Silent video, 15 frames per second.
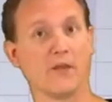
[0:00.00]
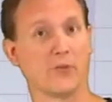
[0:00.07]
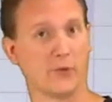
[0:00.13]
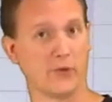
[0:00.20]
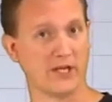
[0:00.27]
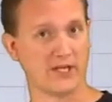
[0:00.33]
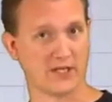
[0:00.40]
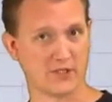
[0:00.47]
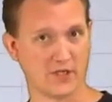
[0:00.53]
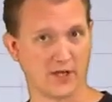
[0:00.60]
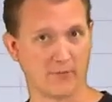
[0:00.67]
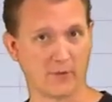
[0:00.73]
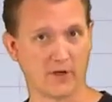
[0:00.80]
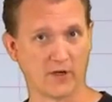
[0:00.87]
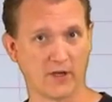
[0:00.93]
a three-digit
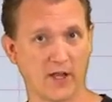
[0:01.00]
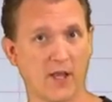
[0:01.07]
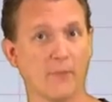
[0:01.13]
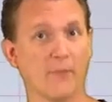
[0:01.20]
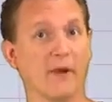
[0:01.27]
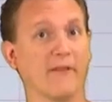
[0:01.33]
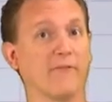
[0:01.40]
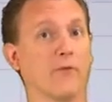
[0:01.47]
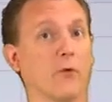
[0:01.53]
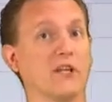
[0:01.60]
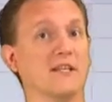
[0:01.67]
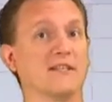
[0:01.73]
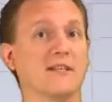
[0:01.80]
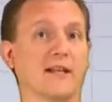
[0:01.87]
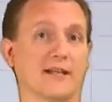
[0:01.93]
number, by
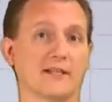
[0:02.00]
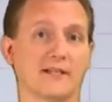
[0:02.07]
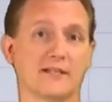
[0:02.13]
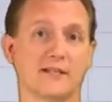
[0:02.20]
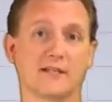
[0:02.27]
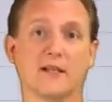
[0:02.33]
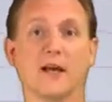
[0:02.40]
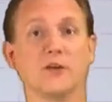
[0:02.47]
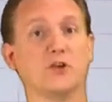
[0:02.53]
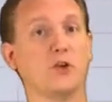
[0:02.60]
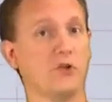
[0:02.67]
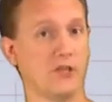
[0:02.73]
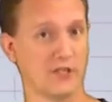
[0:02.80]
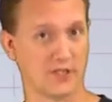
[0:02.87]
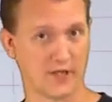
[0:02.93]
46, a
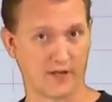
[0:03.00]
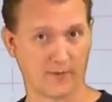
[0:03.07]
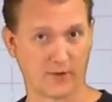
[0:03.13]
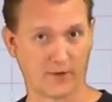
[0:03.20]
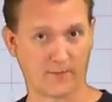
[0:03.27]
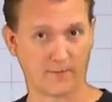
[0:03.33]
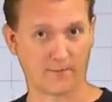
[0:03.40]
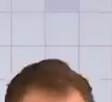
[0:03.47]
two-digit number.